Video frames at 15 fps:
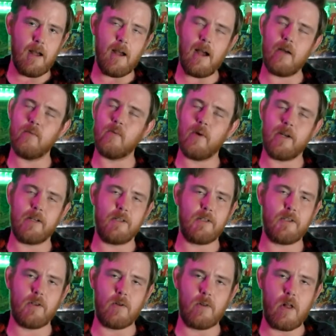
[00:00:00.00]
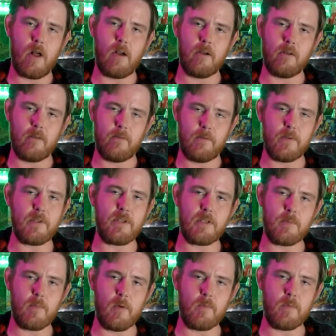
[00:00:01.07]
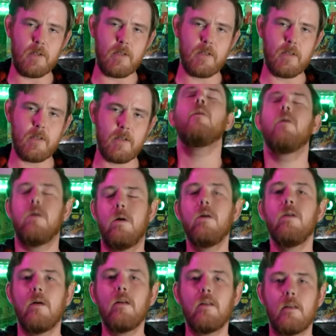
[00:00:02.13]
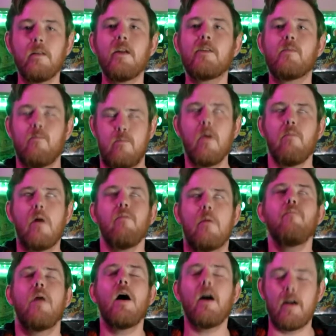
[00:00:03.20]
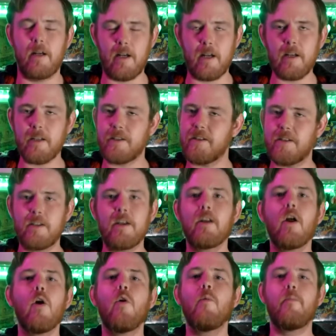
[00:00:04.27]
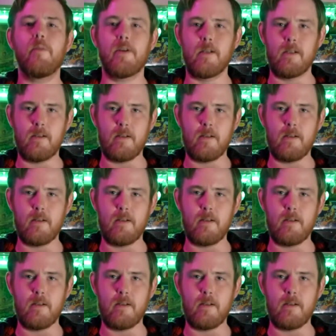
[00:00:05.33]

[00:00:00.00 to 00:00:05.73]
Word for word: I've waited so long for this moment. Let's bust it open.